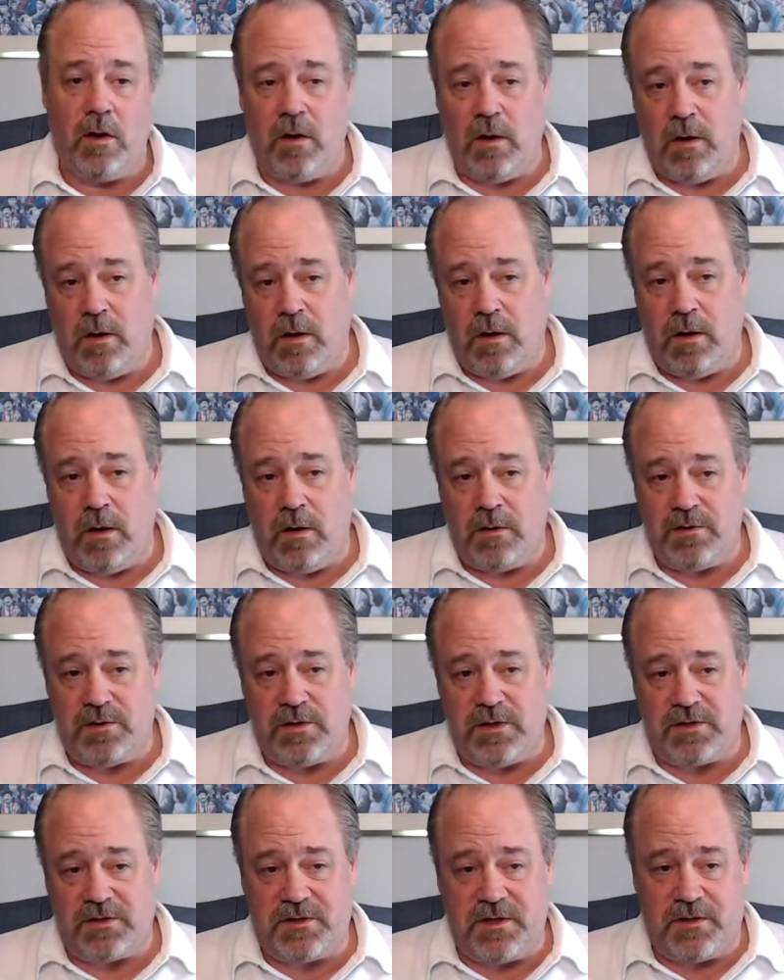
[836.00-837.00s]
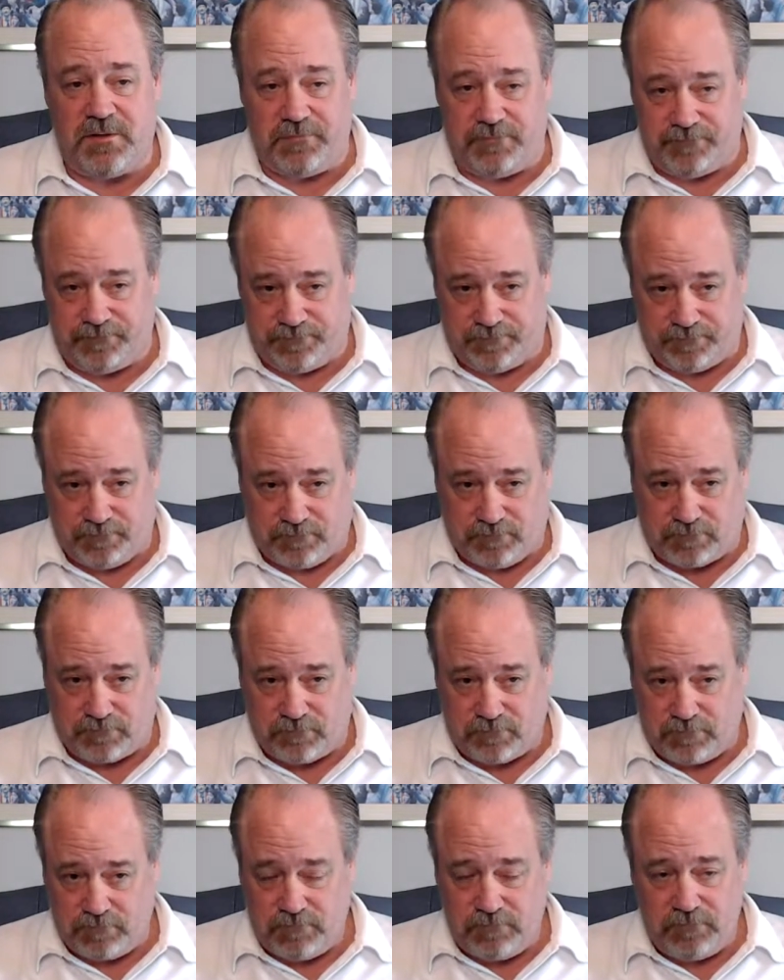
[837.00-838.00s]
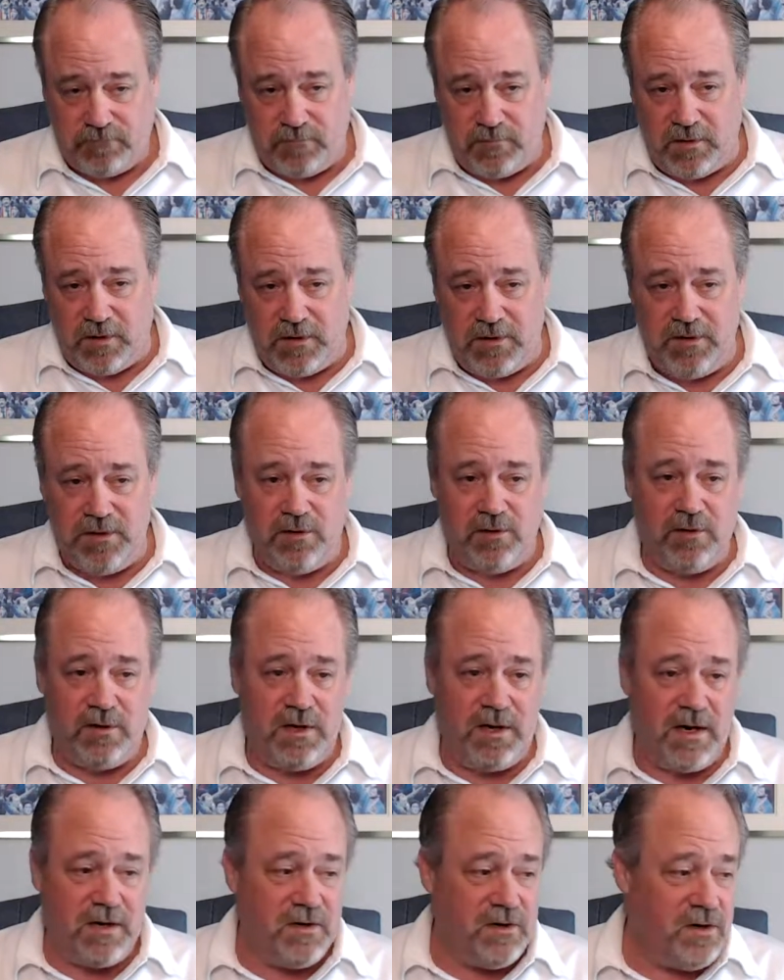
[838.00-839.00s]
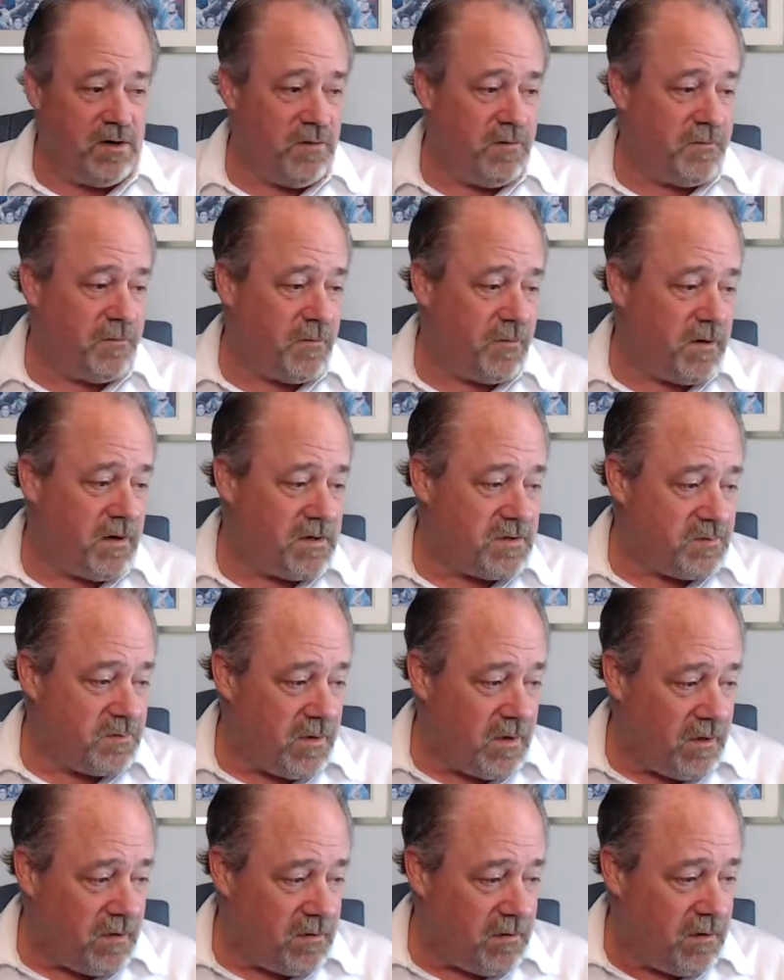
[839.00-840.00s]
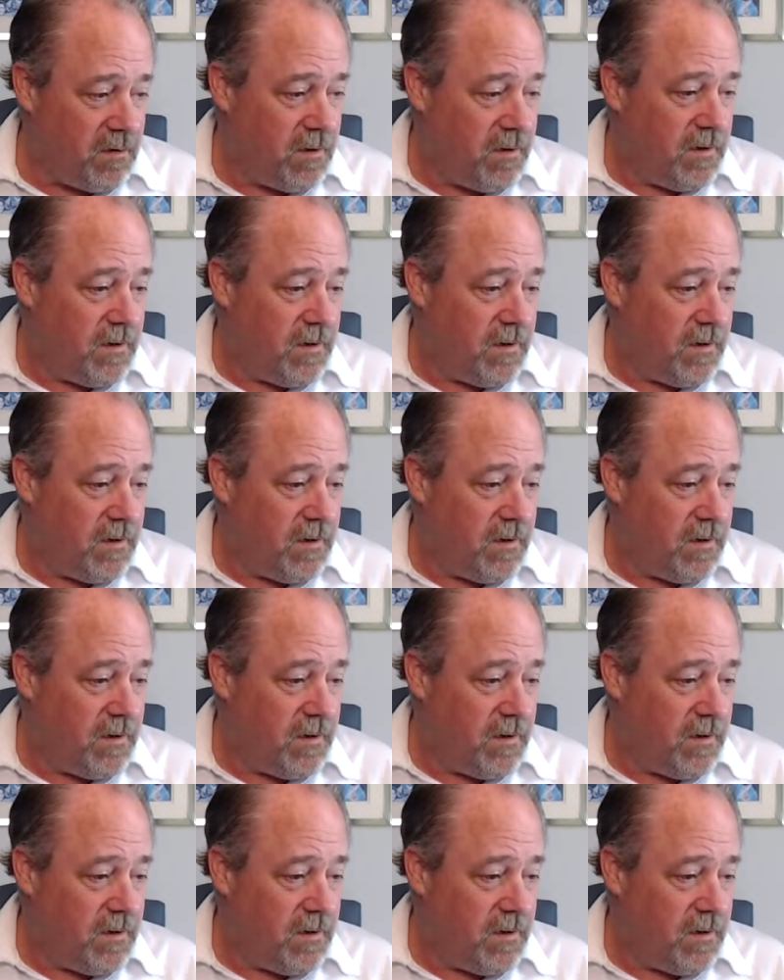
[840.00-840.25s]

Uh, Justin, can you look at NQ for us? Well,